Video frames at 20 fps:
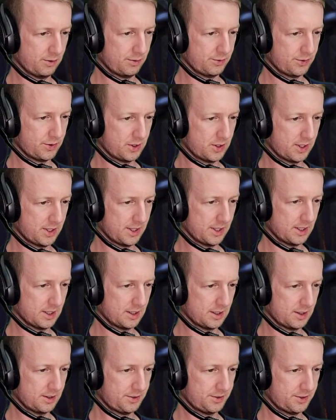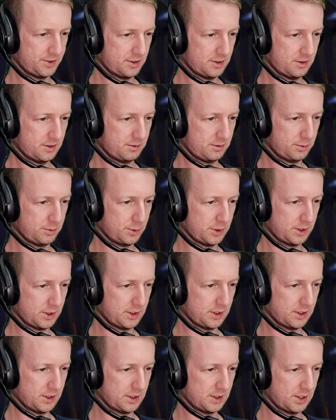fire caster
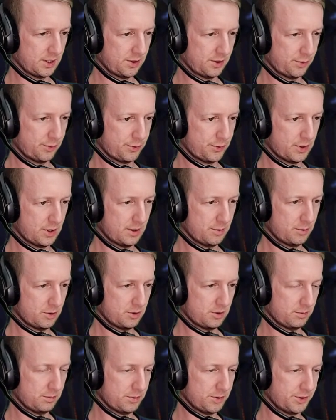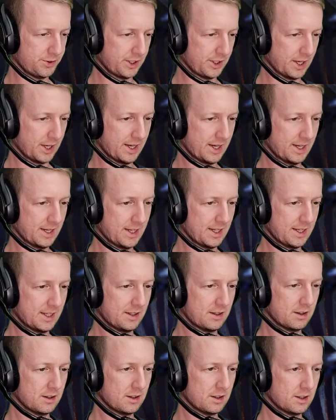with fireball and burning
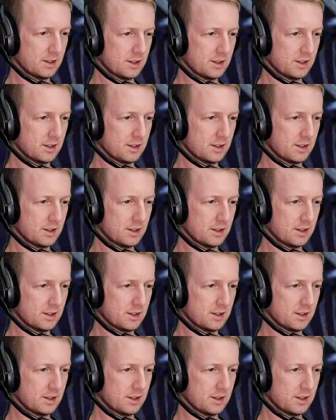head.